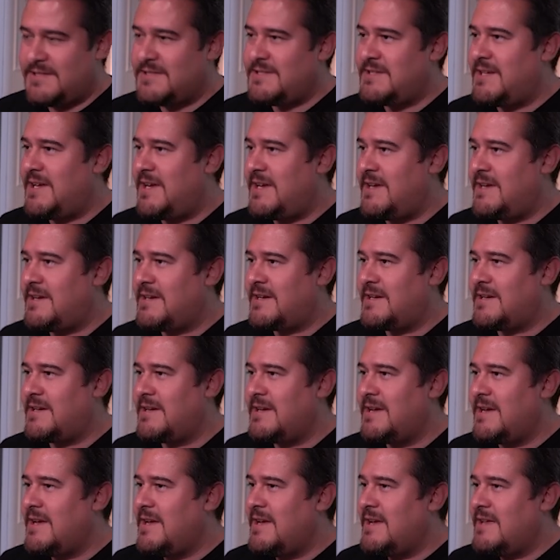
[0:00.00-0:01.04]
take
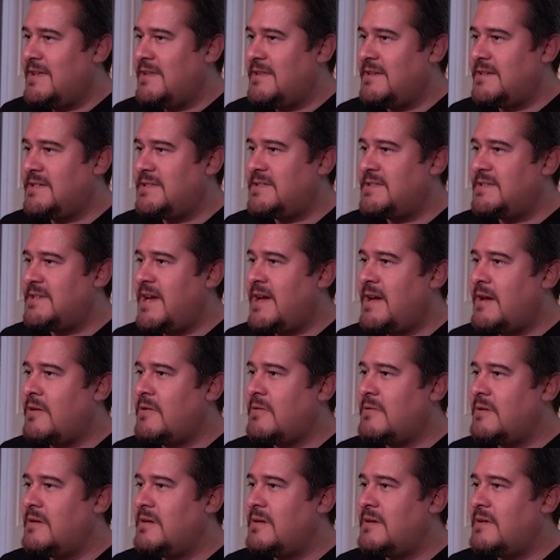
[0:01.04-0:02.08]
this
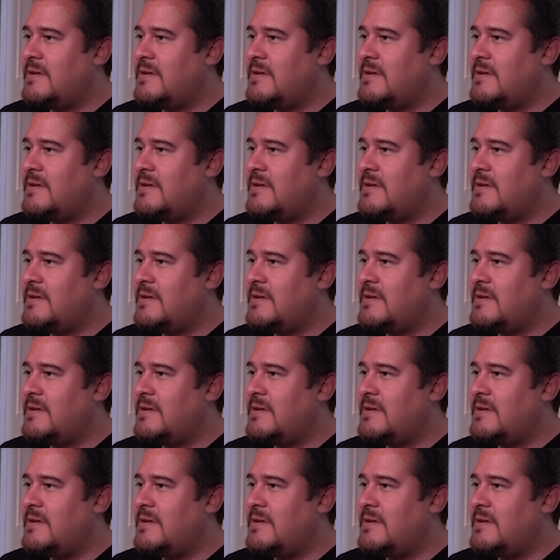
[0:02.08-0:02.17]
out